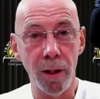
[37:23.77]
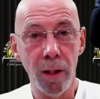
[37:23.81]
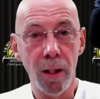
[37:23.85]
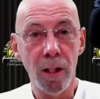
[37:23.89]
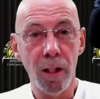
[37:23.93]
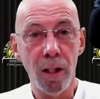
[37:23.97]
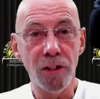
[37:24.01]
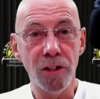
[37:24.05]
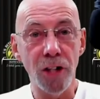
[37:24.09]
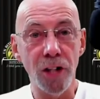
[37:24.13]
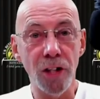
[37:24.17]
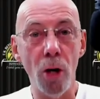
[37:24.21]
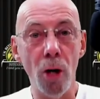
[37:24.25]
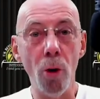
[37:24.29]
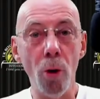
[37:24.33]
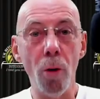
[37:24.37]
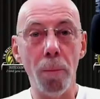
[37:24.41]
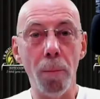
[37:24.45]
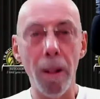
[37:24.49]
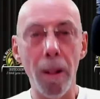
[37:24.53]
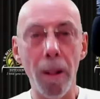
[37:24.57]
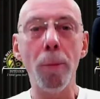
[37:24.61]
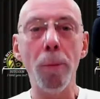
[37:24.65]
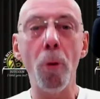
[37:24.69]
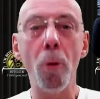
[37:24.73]
So
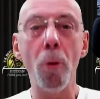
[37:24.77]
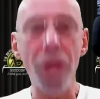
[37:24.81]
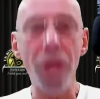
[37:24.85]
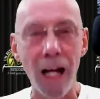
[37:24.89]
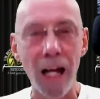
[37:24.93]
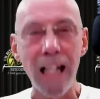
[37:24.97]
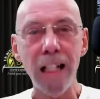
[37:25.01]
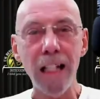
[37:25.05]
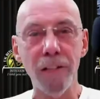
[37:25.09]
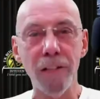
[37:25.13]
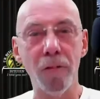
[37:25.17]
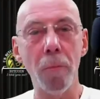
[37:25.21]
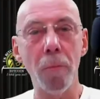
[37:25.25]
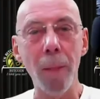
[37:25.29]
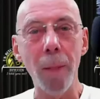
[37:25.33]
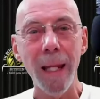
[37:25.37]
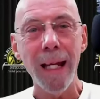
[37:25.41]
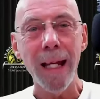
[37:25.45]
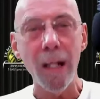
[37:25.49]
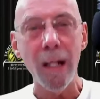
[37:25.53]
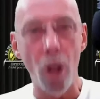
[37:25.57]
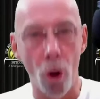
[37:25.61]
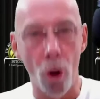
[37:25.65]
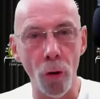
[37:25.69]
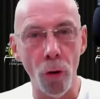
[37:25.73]
people, thanks for
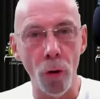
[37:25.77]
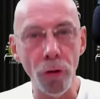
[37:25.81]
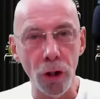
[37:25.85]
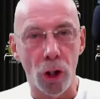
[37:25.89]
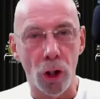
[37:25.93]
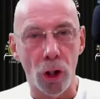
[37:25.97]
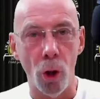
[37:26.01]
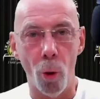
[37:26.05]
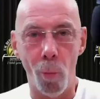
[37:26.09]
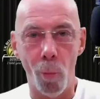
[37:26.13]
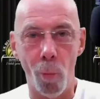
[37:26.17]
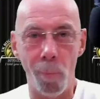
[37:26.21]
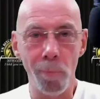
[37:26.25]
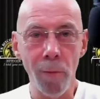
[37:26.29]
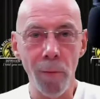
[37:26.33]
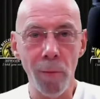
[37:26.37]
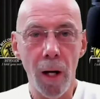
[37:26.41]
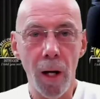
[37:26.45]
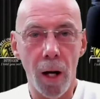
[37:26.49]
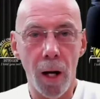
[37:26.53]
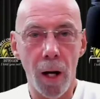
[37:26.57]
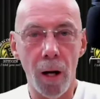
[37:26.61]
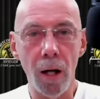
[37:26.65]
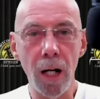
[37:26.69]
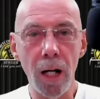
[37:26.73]
being on the call.
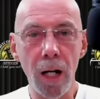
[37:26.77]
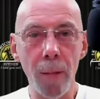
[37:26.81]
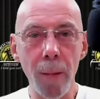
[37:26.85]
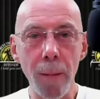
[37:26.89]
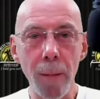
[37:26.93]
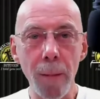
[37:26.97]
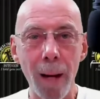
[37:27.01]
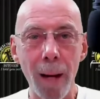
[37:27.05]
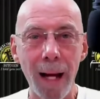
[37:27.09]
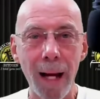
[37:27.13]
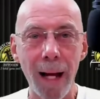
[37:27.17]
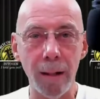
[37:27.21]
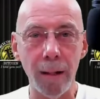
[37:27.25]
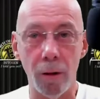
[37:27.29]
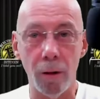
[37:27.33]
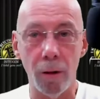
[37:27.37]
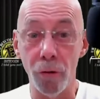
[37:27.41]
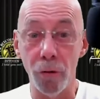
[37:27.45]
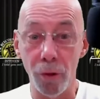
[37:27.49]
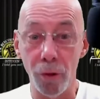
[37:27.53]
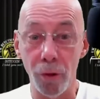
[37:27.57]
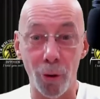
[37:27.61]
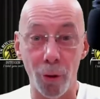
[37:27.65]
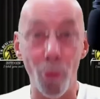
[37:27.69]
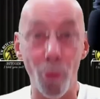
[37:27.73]
I'm going to be back on
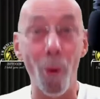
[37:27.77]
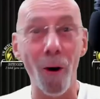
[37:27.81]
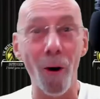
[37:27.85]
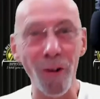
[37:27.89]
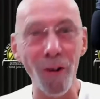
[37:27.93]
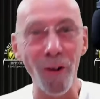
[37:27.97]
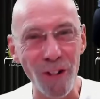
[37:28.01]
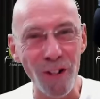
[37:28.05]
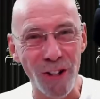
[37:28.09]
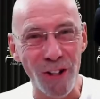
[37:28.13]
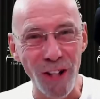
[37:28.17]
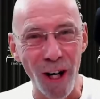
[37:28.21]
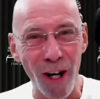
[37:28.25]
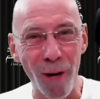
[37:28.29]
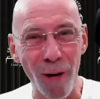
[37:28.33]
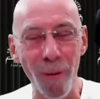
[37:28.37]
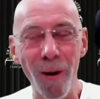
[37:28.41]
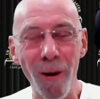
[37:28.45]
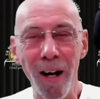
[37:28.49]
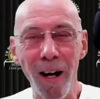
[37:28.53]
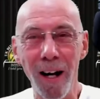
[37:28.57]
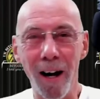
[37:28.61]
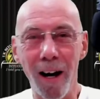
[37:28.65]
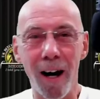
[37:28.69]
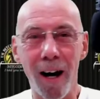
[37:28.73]
the call, on the show.
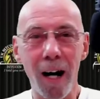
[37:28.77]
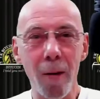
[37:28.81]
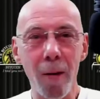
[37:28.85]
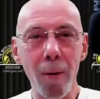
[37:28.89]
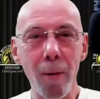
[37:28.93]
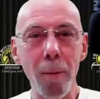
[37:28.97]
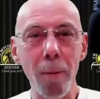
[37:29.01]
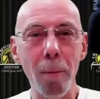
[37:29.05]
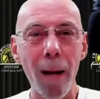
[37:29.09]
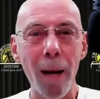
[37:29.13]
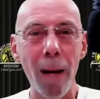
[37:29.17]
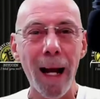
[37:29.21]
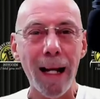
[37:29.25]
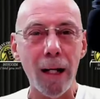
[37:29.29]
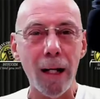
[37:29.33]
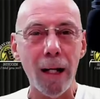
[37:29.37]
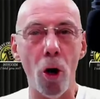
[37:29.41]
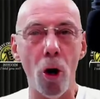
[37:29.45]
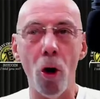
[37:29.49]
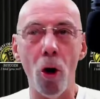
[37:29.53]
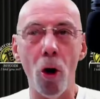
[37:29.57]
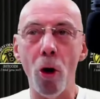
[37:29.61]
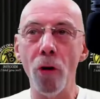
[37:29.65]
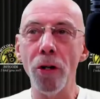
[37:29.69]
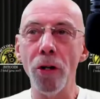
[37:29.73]
I'm going to be back
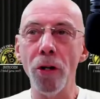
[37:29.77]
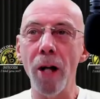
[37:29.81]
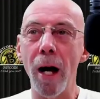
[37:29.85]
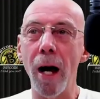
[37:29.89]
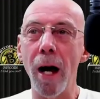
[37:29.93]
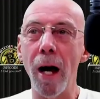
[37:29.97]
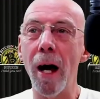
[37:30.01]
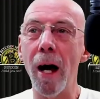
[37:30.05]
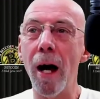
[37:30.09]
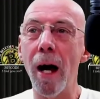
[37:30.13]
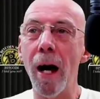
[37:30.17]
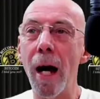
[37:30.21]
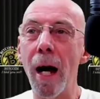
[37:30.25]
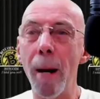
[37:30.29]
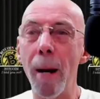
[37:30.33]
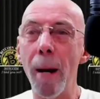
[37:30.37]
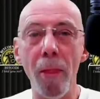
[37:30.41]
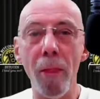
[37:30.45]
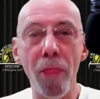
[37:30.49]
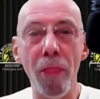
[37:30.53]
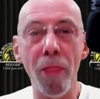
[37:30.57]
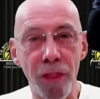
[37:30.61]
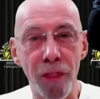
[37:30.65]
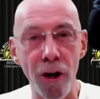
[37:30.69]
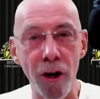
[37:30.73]
on
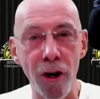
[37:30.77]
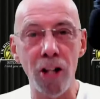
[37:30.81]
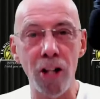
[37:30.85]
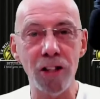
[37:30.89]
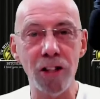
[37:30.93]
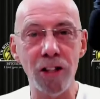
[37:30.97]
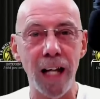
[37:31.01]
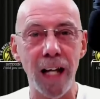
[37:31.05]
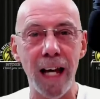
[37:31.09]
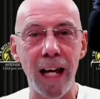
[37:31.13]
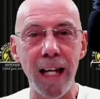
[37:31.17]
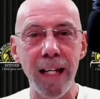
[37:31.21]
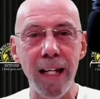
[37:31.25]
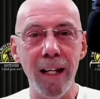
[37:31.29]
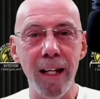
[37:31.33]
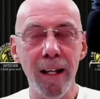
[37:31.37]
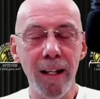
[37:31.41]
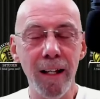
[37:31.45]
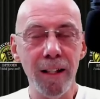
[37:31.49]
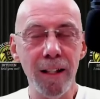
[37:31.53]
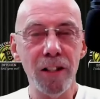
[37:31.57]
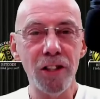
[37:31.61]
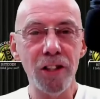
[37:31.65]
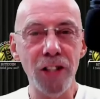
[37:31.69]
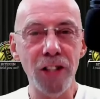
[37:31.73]
Thursday,
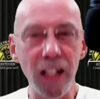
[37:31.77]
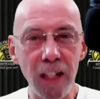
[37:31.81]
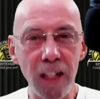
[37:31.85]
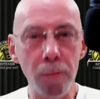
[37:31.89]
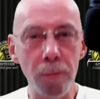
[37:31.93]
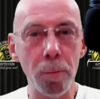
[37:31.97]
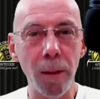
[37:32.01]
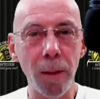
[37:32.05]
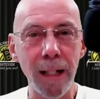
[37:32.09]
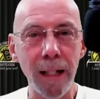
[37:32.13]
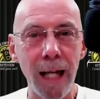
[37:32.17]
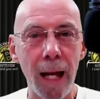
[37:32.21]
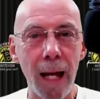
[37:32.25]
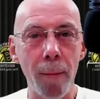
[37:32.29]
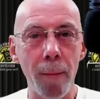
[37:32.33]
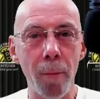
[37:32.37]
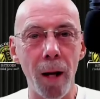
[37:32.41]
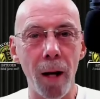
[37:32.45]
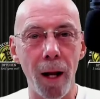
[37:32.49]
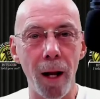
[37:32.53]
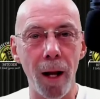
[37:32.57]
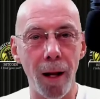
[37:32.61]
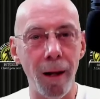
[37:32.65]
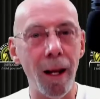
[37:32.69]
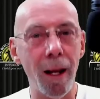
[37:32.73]
6 p.m.
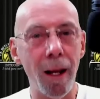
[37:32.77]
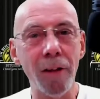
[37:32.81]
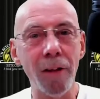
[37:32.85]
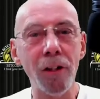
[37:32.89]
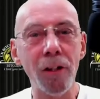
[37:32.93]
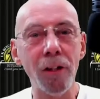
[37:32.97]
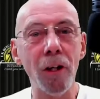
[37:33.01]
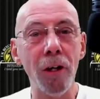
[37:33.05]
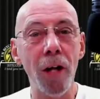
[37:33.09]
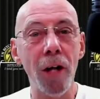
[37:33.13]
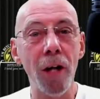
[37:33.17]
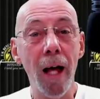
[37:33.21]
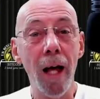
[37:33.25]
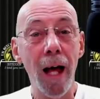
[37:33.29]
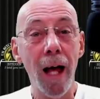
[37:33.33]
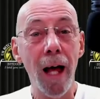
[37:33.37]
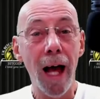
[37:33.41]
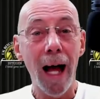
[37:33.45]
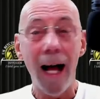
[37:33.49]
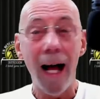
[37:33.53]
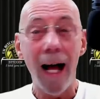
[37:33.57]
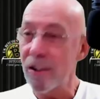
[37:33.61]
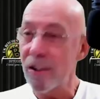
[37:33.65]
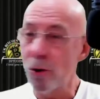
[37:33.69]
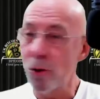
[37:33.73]
London.
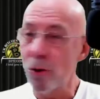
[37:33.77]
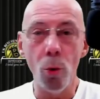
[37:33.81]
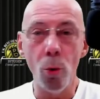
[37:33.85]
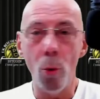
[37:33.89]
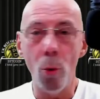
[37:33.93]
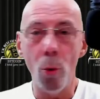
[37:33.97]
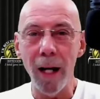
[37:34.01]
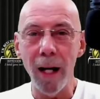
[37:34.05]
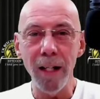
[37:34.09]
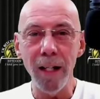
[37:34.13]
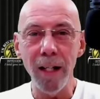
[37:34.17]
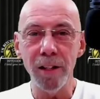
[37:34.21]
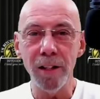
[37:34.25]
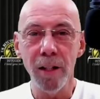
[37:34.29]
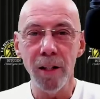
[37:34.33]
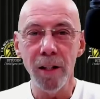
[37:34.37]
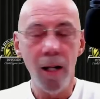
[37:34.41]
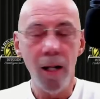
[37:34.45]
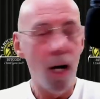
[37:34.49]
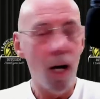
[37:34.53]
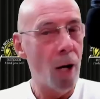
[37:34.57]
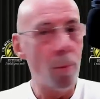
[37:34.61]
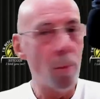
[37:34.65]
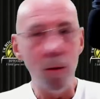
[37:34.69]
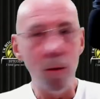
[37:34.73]
As always,
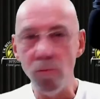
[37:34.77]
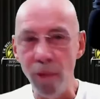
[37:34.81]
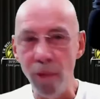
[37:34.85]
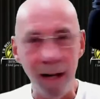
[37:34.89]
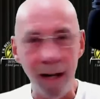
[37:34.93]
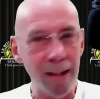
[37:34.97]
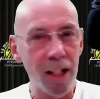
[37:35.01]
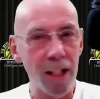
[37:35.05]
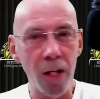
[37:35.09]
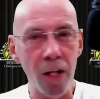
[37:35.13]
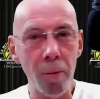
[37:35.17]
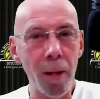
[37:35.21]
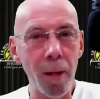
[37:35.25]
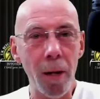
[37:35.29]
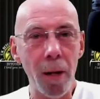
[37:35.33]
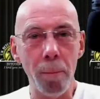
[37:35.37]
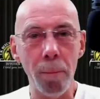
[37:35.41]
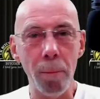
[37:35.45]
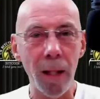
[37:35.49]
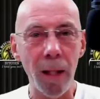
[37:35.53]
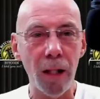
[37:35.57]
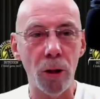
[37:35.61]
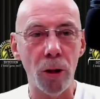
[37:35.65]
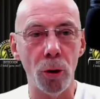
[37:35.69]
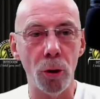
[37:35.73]
I'll be ranting about
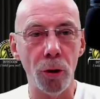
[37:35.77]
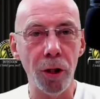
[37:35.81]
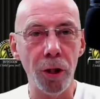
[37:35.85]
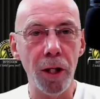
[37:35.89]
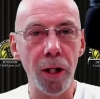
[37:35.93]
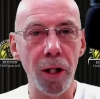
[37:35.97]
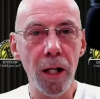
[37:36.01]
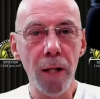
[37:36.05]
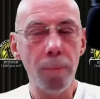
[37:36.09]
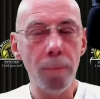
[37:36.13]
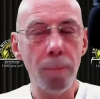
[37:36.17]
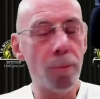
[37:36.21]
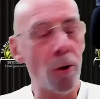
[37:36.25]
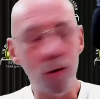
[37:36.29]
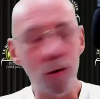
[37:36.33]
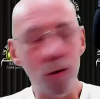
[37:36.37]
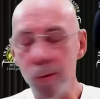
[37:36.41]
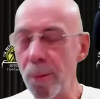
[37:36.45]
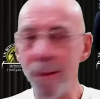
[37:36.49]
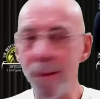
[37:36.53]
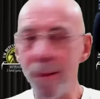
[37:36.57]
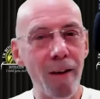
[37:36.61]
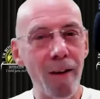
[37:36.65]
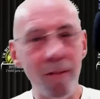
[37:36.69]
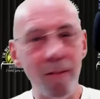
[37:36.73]
Bitcoin,
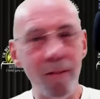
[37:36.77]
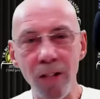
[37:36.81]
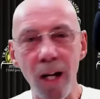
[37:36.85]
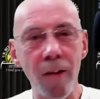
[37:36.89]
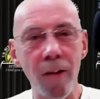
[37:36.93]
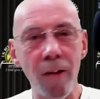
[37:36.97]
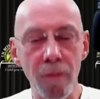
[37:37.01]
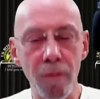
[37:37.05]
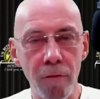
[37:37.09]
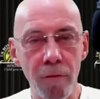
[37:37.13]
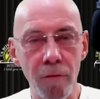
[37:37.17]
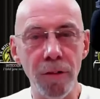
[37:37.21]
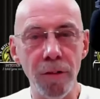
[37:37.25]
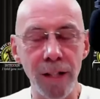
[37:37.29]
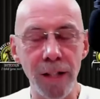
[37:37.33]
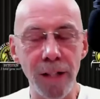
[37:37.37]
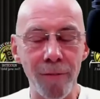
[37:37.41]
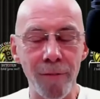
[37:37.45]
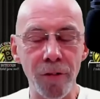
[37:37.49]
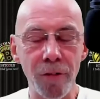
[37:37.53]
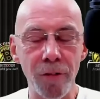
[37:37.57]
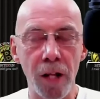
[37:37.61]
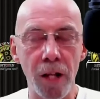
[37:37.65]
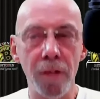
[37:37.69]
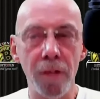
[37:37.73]
possibly have
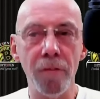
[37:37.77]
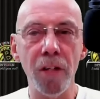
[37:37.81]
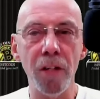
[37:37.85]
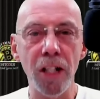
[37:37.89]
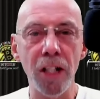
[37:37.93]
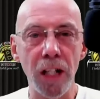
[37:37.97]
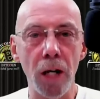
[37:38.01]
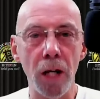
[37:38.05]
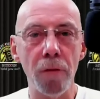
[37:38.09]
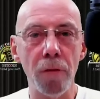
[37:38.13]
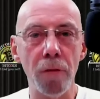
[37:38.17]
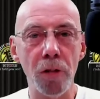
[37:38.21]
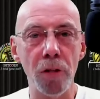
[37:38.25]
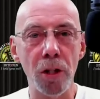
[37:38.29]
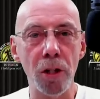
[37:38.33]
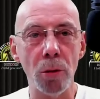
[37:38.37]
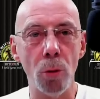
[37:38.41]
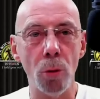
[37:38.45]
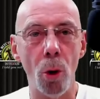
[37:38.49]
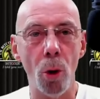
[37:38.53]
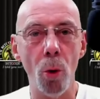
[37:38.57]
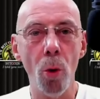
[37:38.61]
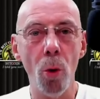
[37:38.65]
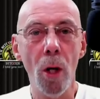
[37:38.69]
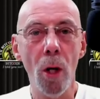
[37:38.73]
another video for you
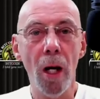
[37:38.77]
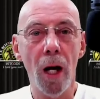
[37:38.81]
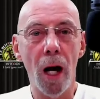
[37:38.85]
all.